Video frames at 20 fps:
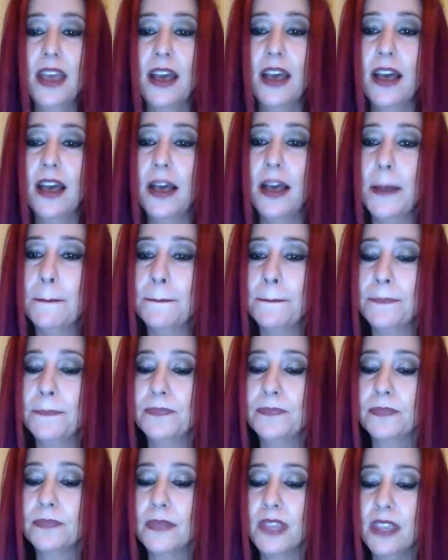
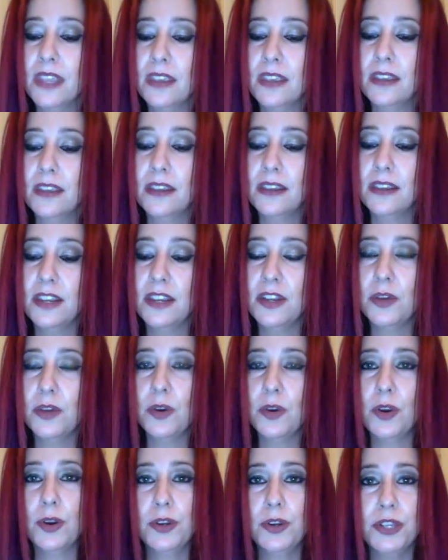You know,
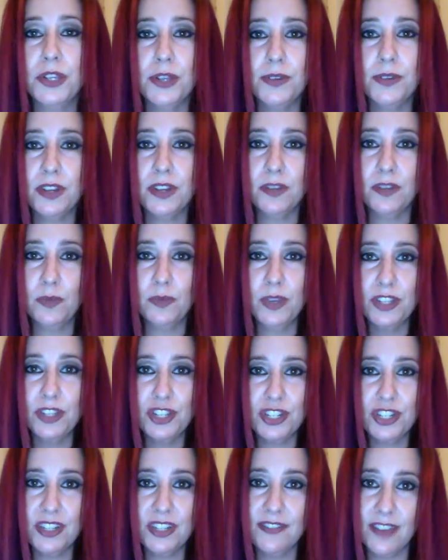her union with
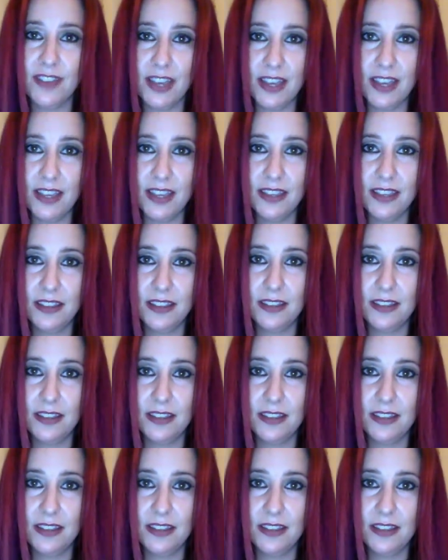Shiva